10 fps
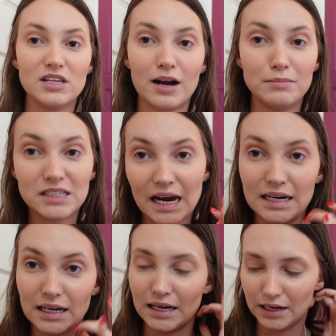that I'm
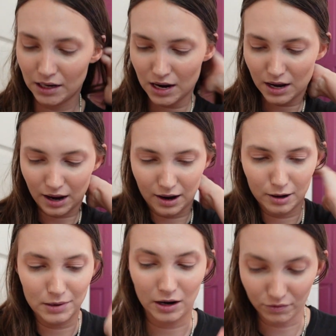taking,
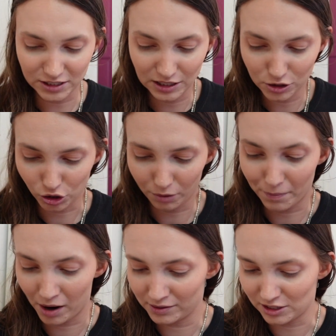and obviously the Doc
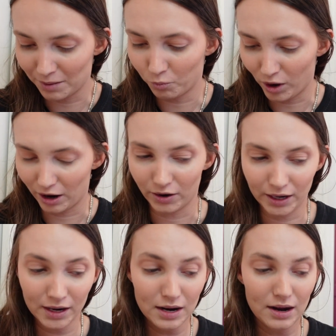Martens I'm
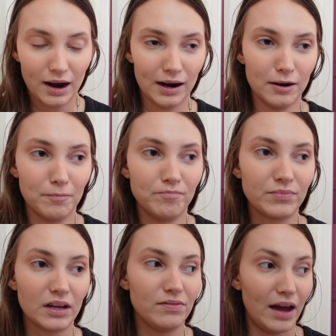wearing.
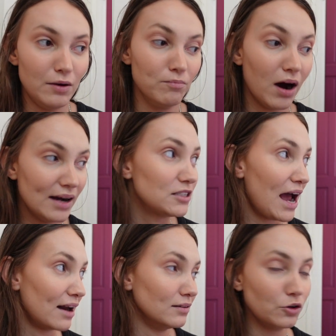They might
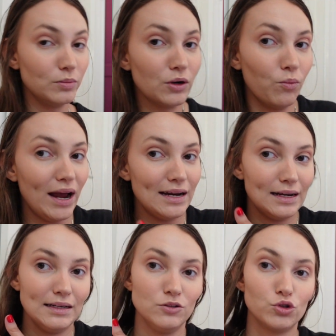add a little bit of weight
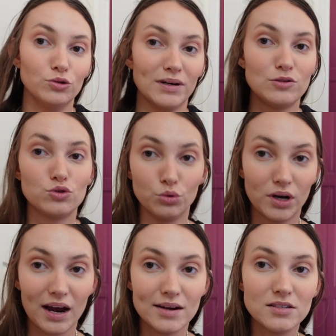into my
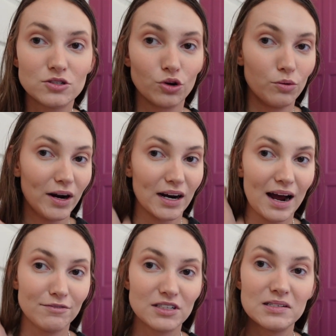suitcase, so we're gonna
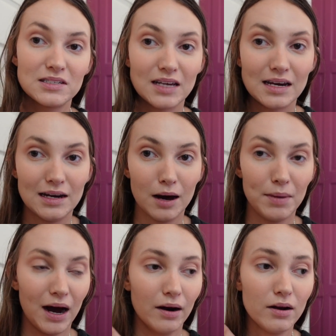have to see
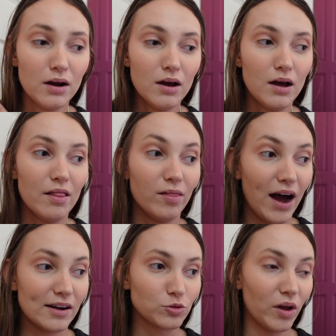about
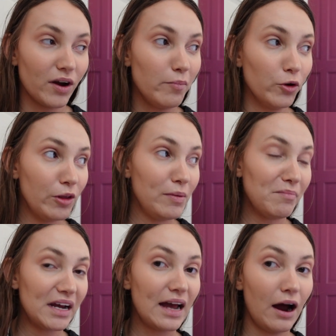that, whether I put them in
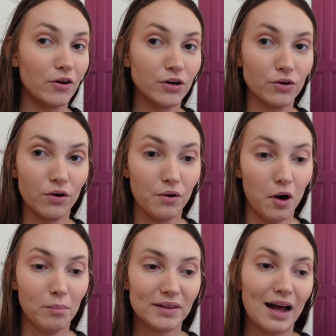my carry-on or
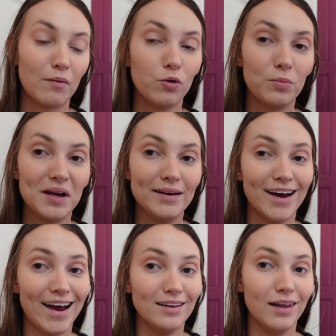not, but that will be
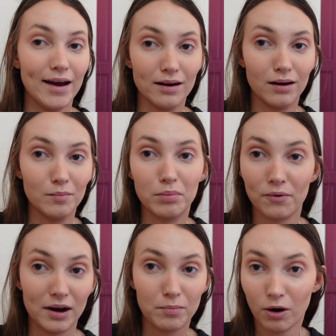a later
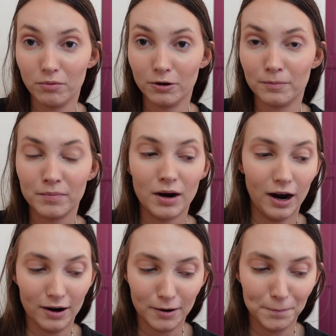Brie problem.
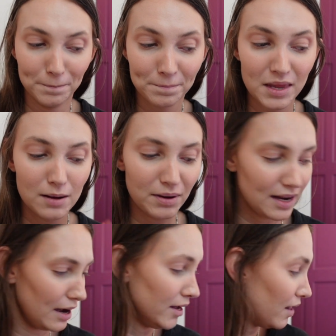But
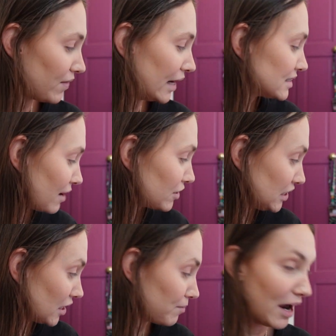yeah, that is
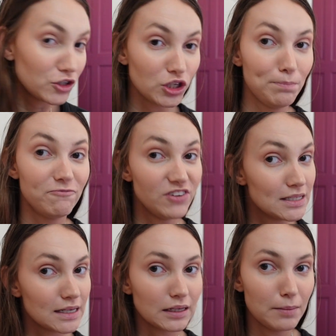everything that I'm actually
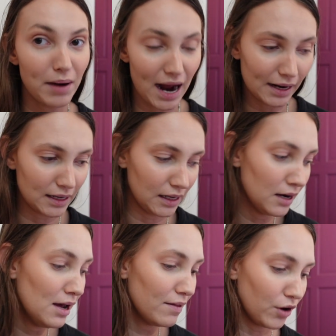physically
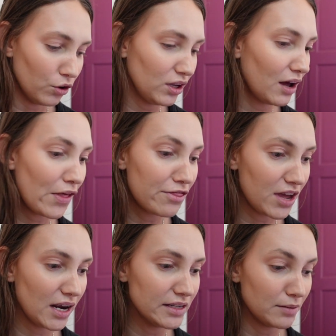packing. The only other
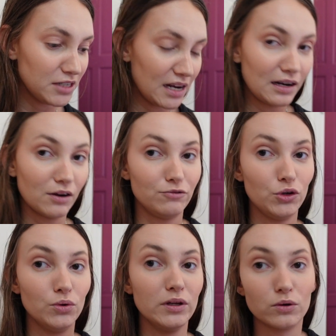thing is I'm taking a
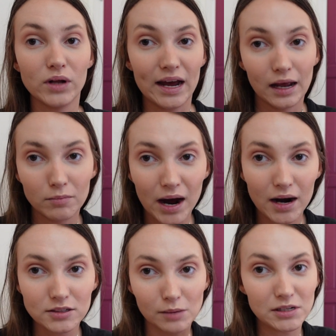few little
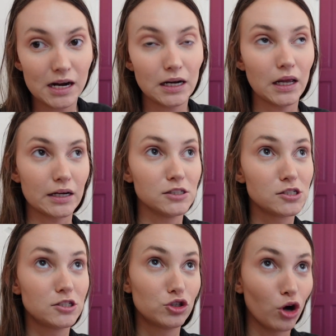handbags. I'm taking like a
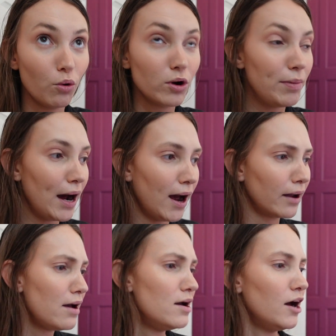shoulder bag.
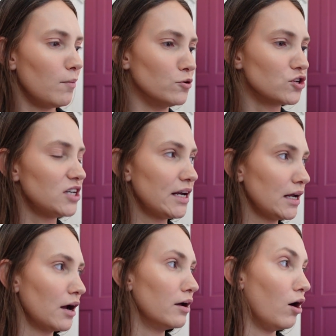I'm also
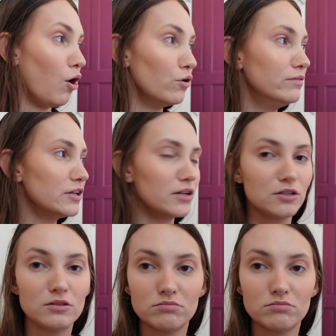taking an over the,